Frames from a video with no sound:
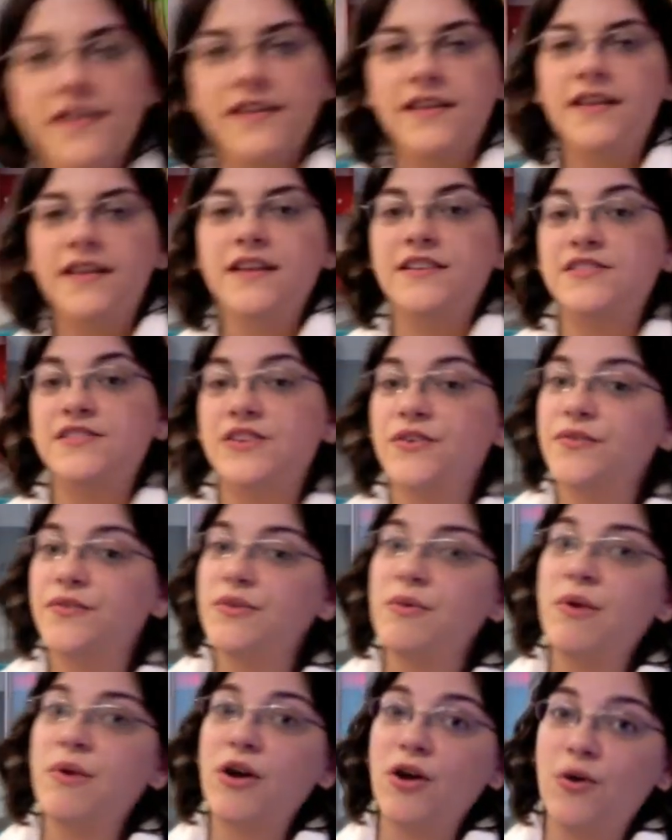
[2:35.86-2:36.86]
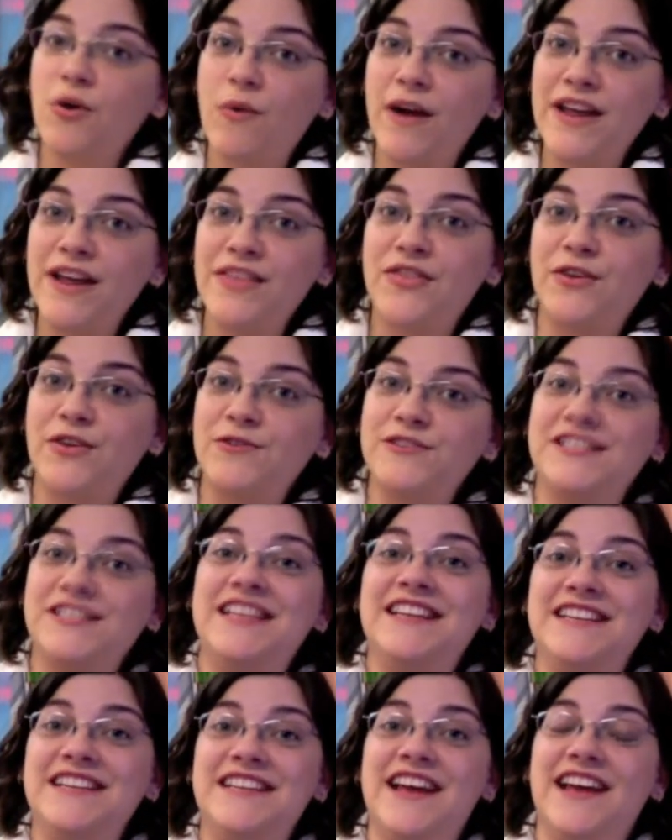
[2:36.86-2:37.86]
So if you aren't quite
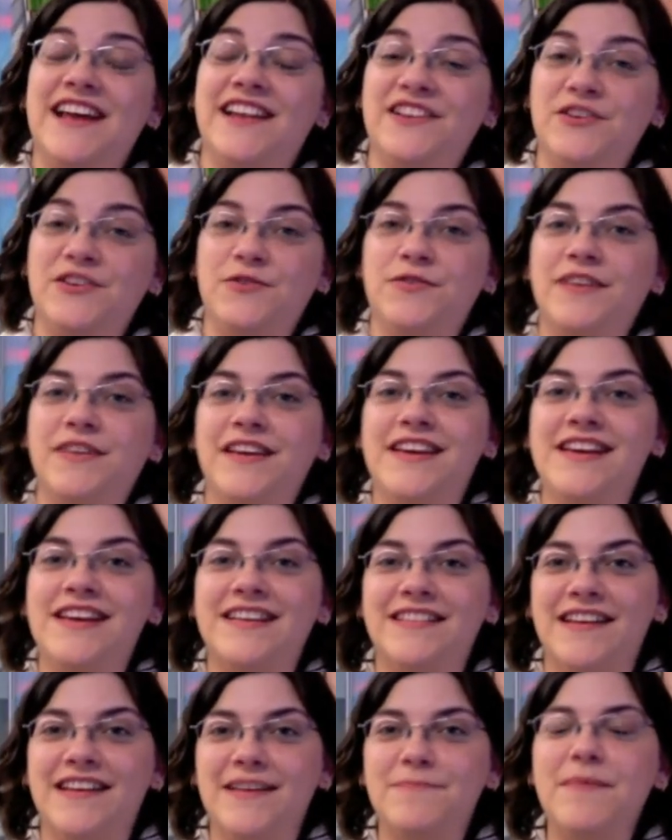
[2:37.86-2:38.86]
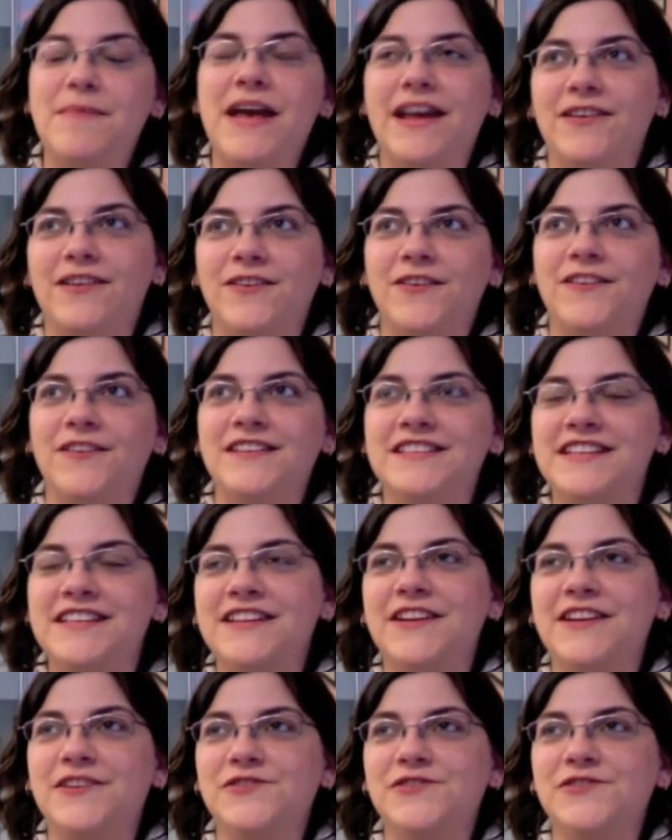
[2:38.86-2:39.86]
13 yet and you're thinking like, man, all the
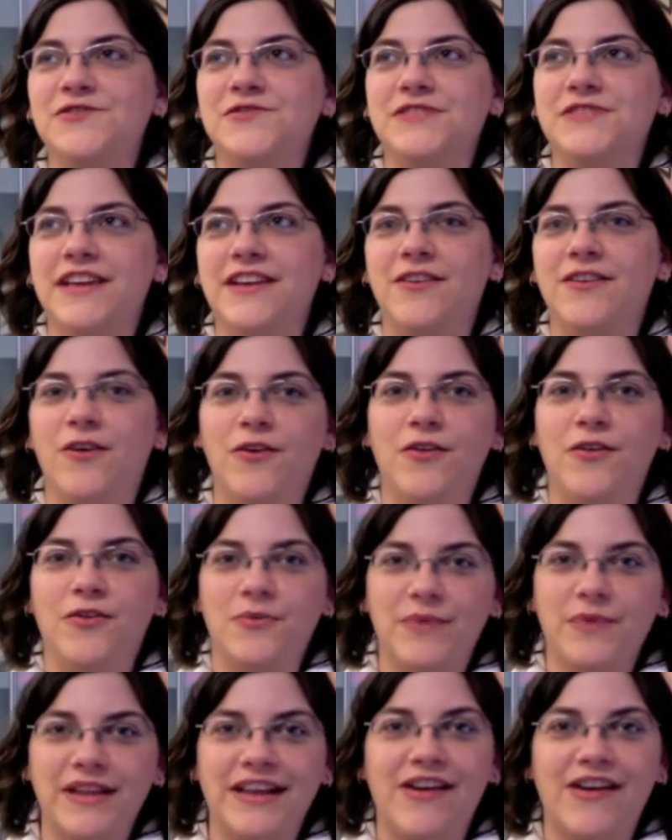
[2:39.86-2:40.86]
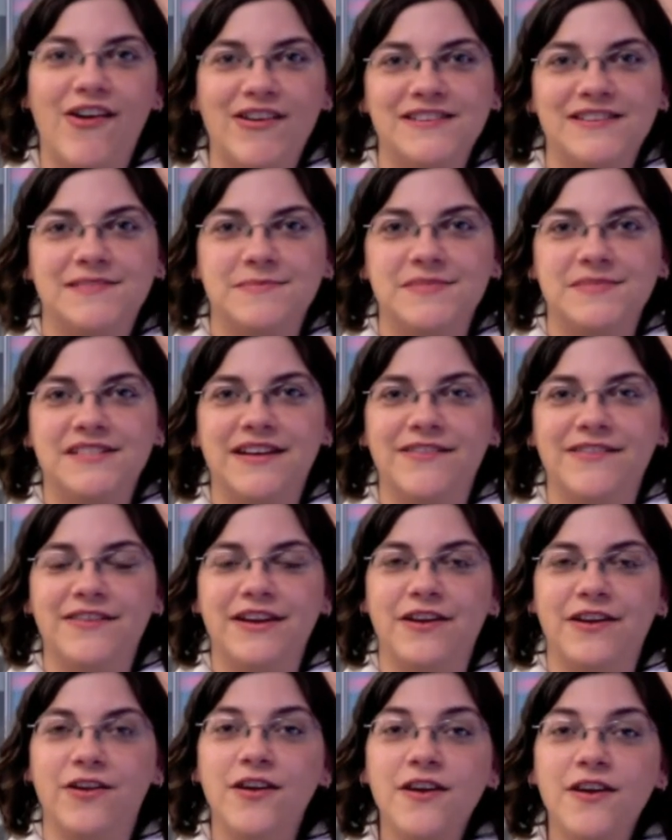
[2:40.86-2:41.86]
teenagers get all the really awesome stuff
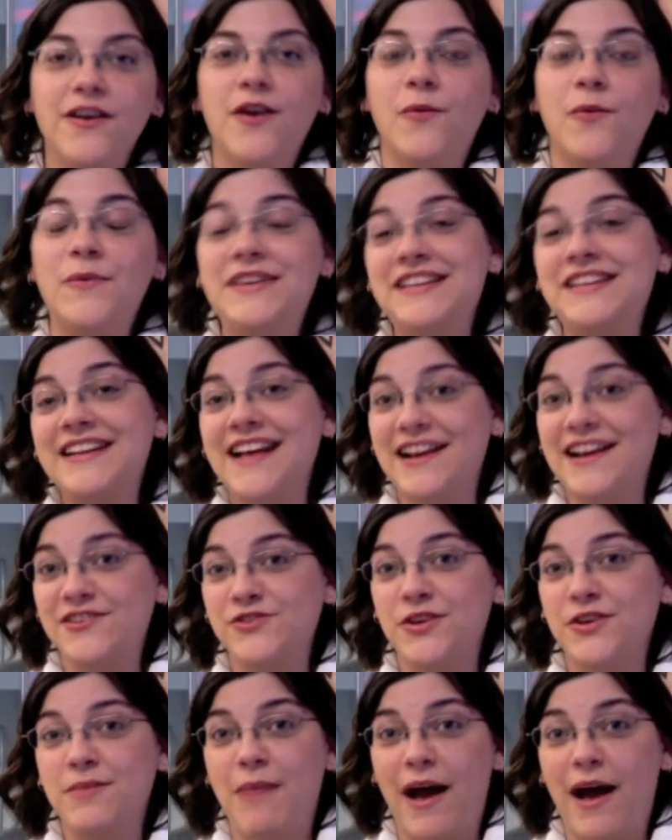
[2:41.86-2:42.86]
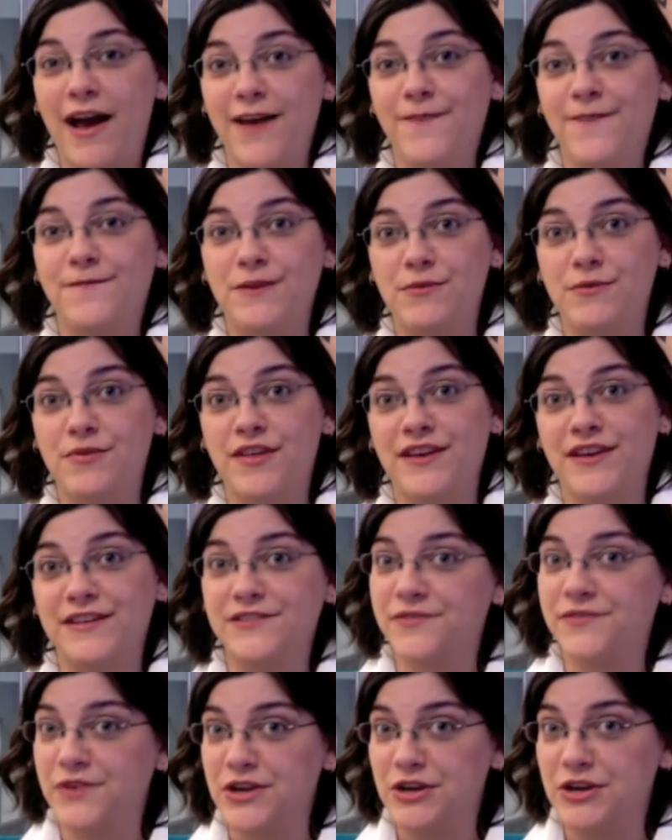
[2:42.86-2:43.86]
here, we did actually buy a few things
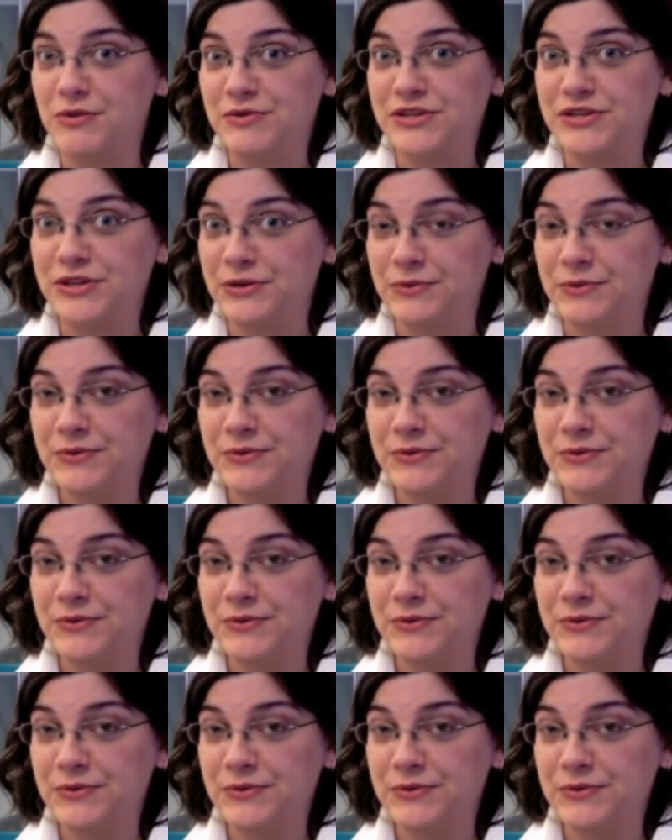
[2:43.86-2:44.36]
for you too.